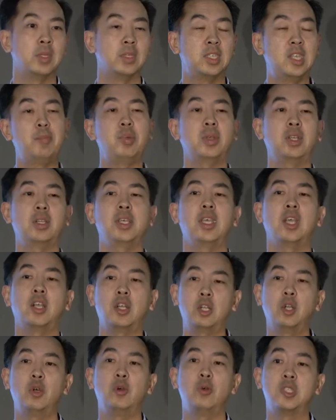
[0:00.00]
typically a
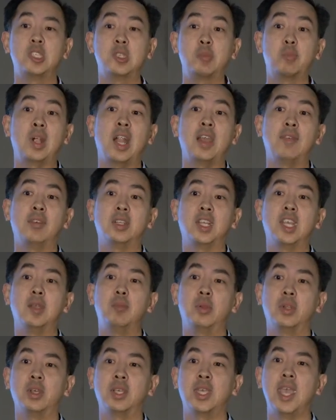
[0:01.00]
closed private
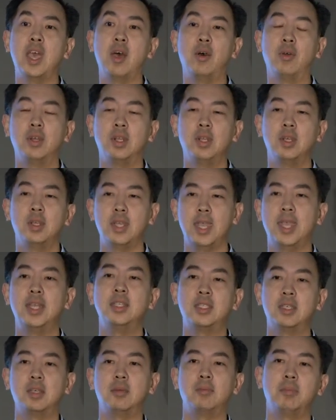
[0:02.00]
label account
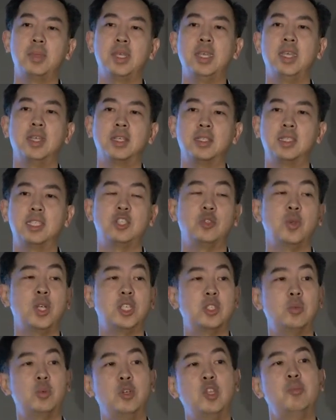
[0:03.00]
ends up being a
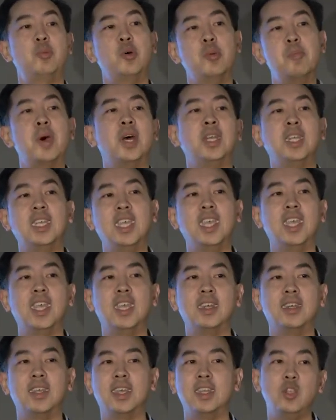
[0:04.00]
situation where you put money
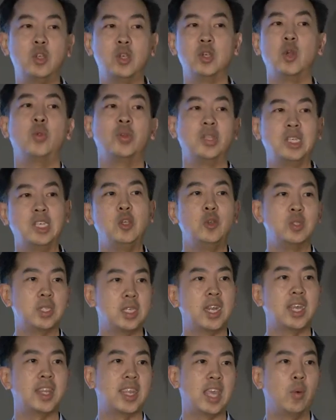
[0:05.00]
in and you can only use
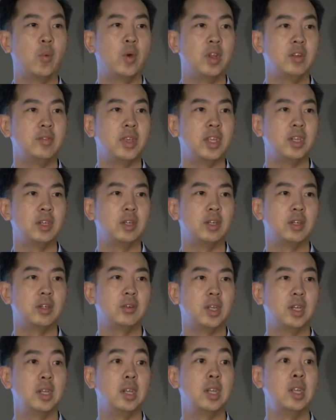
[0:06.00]
it at that one vendor,
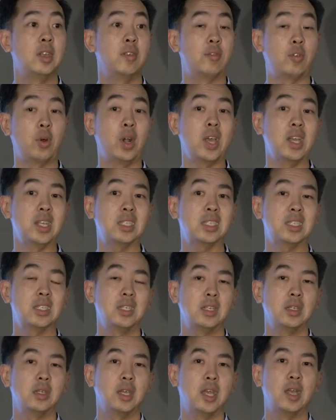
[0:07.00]
right? For
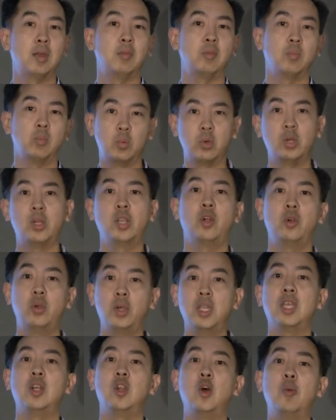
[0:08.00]
us, we're
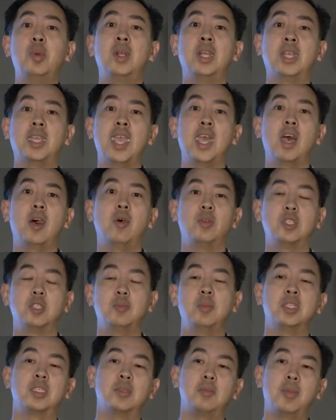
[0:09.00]
literally an open account, which
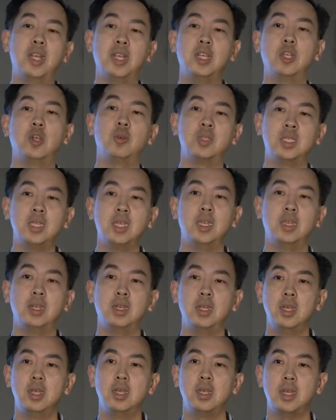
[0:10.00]
means the money goes
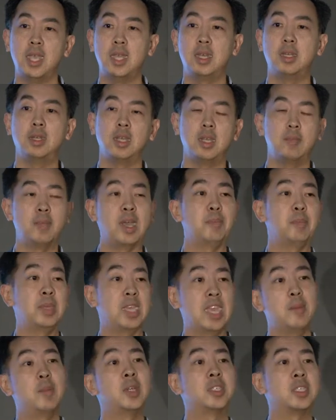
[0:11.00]
in, and it might
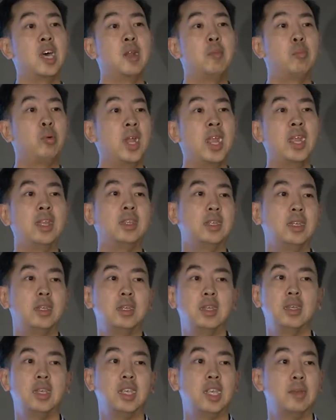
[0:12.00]
be Amazon
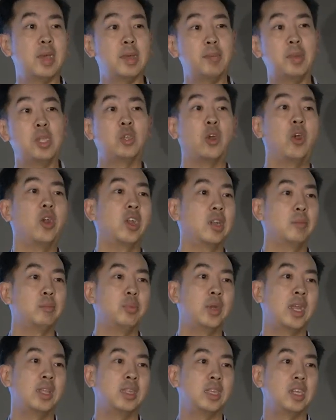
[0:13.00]
branded, it might be Target
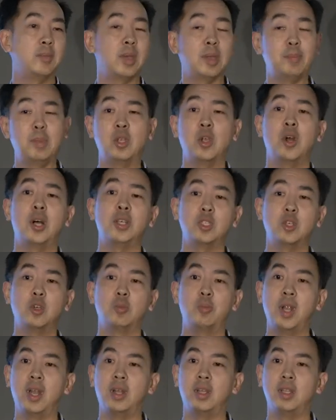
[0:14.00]
branded, it might be
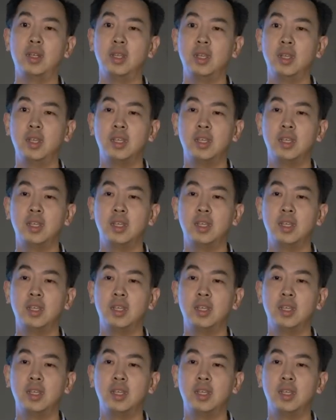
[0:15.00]
Costco branded,